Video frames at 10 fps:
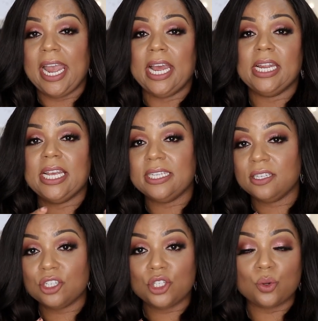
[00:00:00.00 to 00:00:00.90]
and easy
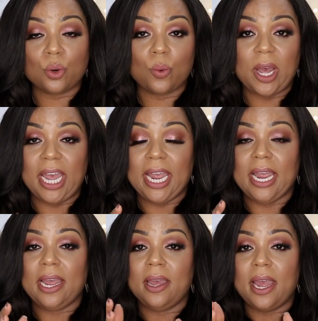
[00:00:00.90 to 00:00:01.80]
to store
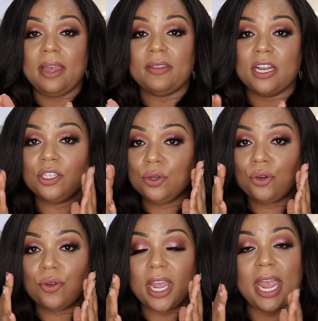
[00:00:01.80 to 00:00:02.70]
away and they do
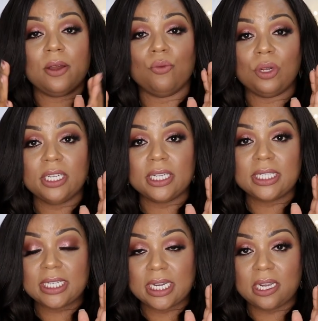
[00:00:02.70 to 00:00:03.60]
create really good
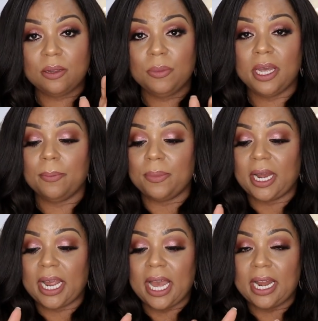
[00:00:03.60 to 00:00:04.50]
steam but
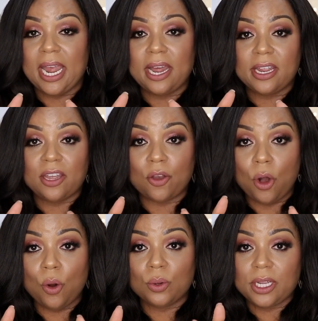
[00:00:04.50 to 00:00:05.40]
I kind of had to either
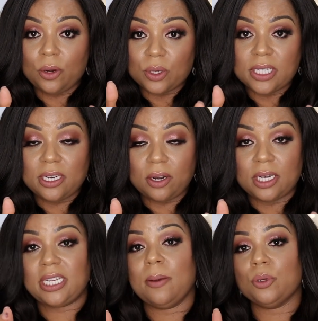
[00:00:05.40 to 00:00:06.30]
hold it or sit it on
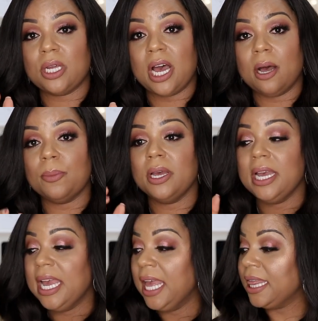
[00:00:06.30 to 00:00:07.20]
a tabletop.
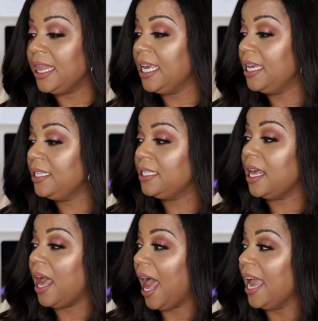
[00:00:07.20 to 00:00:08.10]
This
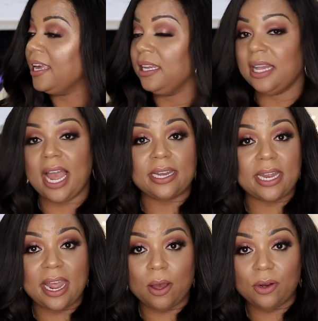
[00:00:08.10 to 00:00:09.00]
I could lie
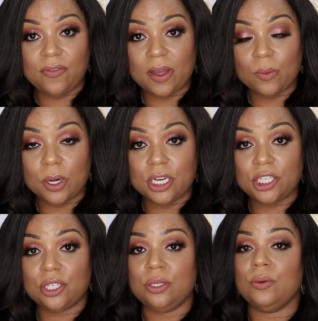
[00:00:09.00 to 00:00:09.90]
down if I wanted
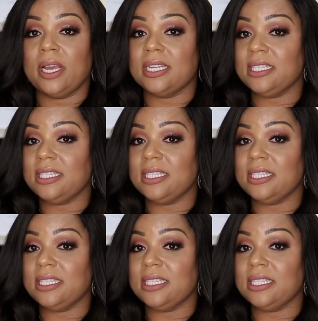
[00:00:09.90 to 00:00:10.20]
to. I can